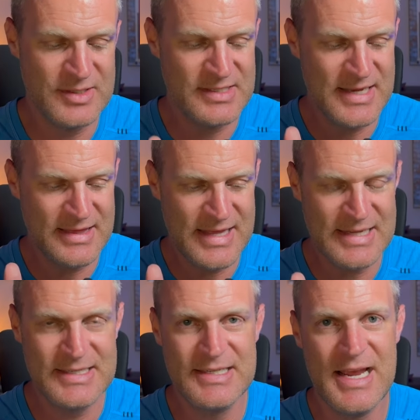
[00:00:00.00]
set
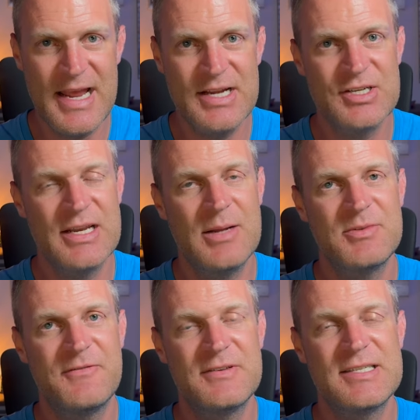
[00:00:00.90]
that stage, and help
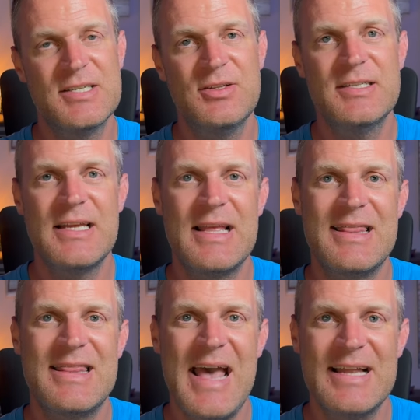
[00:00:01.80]
to
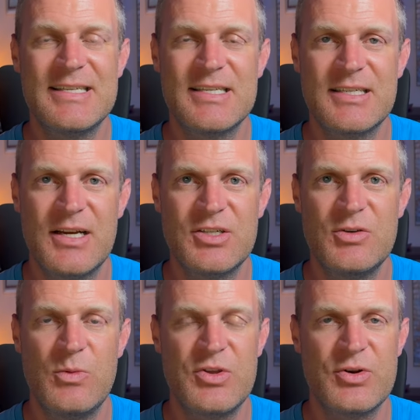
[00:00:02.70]
facilitate that
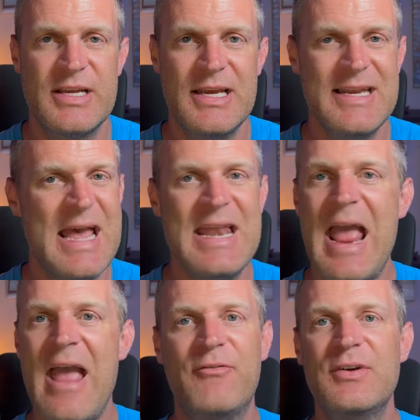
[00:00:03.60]
discussion with your kid at
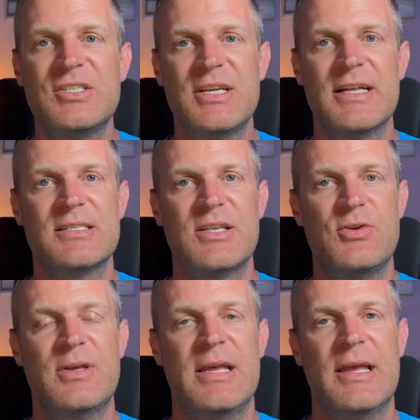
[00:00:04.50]
every chance that
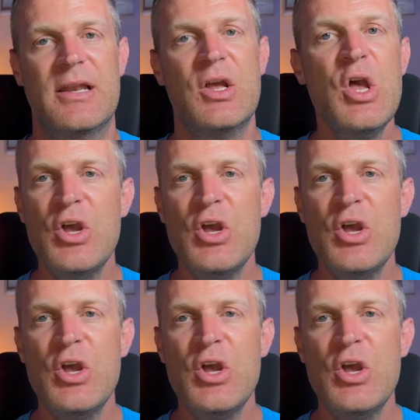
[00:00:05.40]
you can.